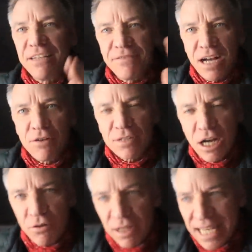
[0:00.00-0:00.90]
he found
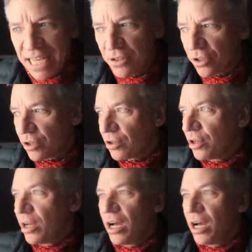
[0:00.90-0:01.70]
out later,